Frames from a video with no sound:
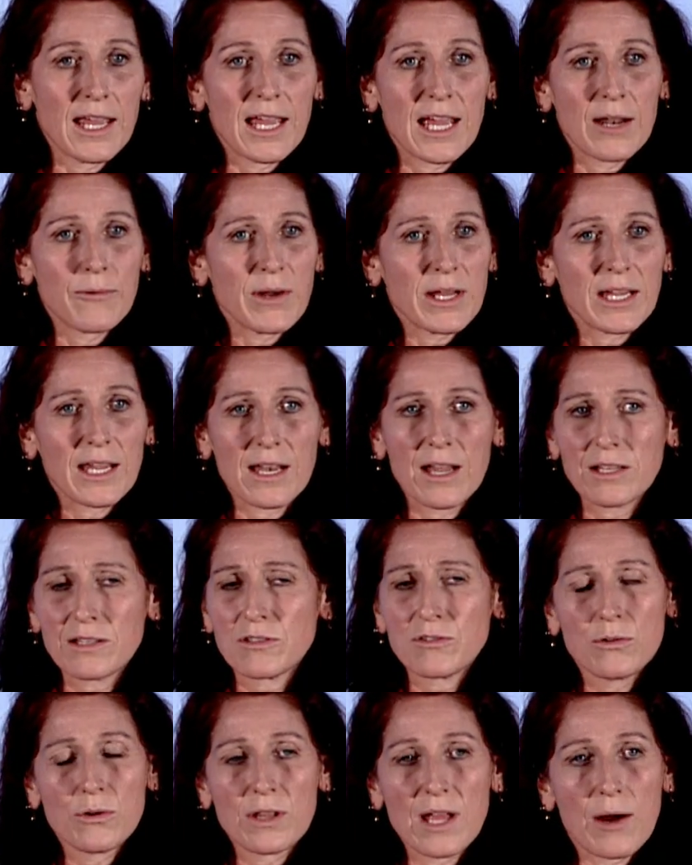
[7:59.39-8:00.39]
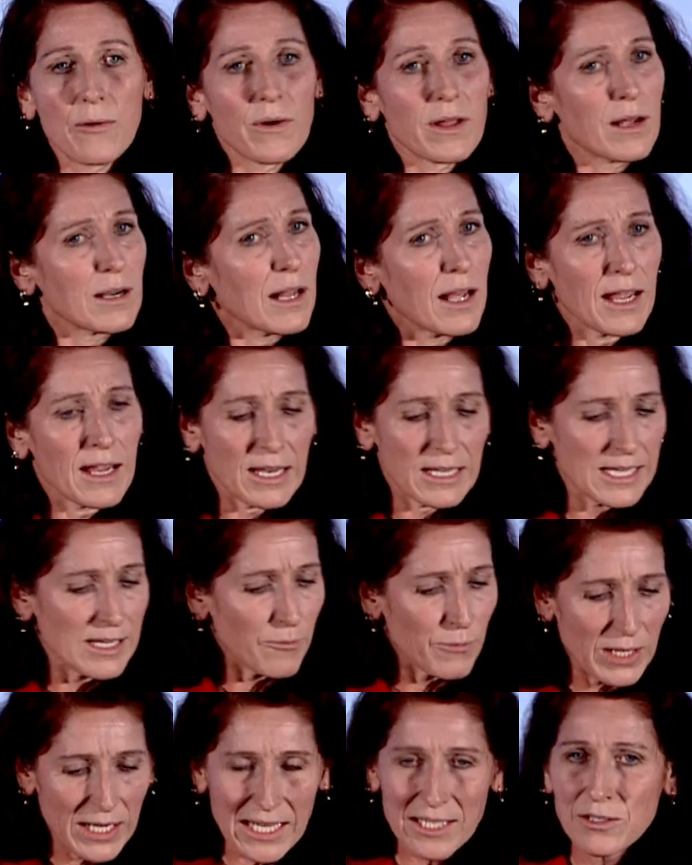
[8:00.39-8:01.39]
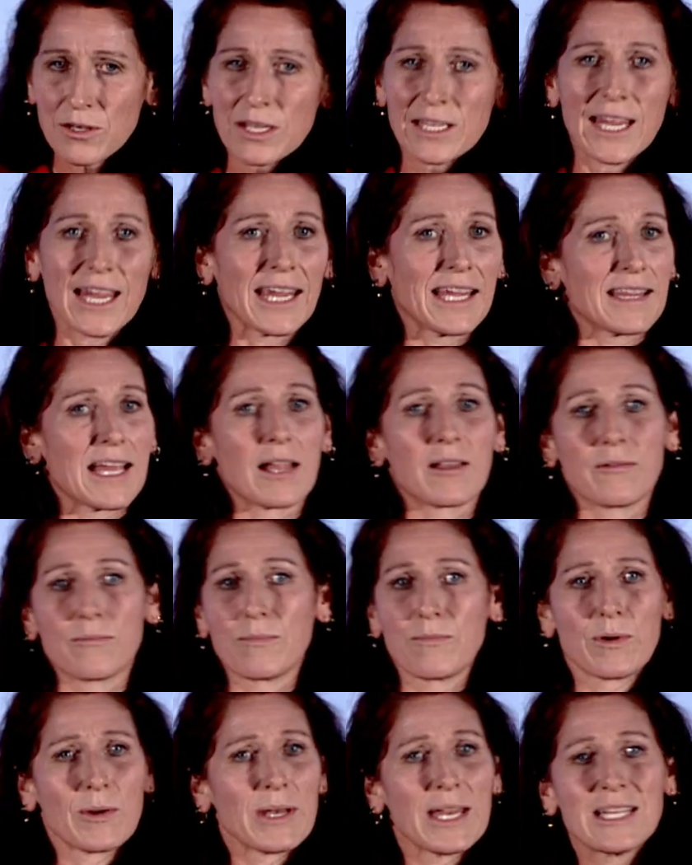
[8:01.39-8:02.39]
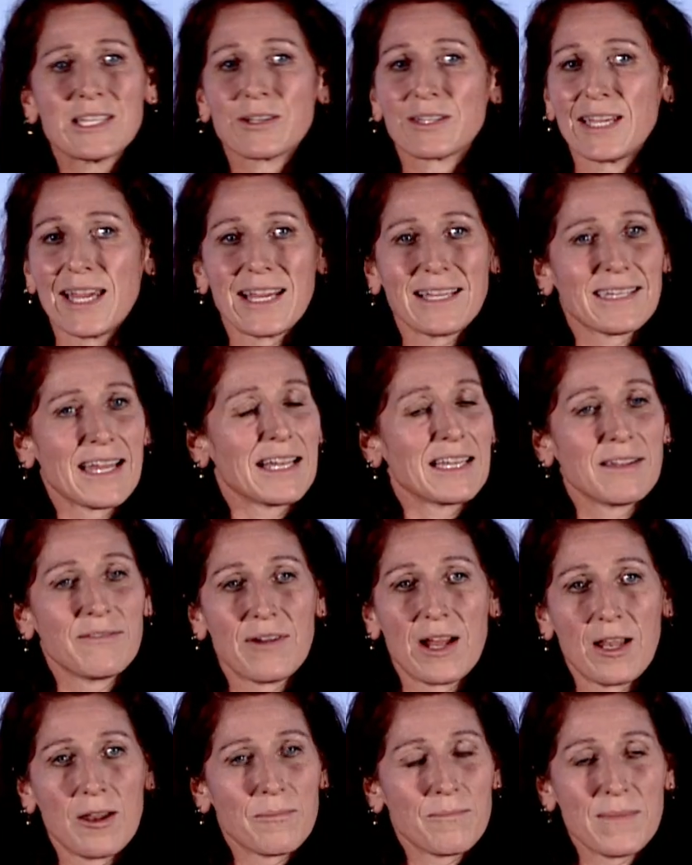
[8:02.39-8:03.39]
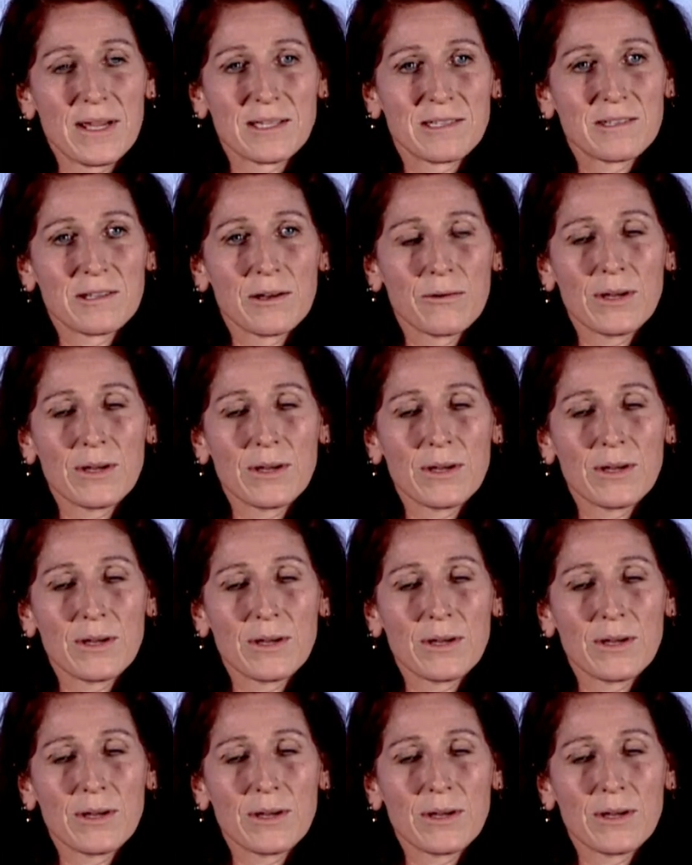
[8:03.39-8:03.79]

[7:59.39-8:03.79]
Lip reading: And we cannot do that we need to kick that development.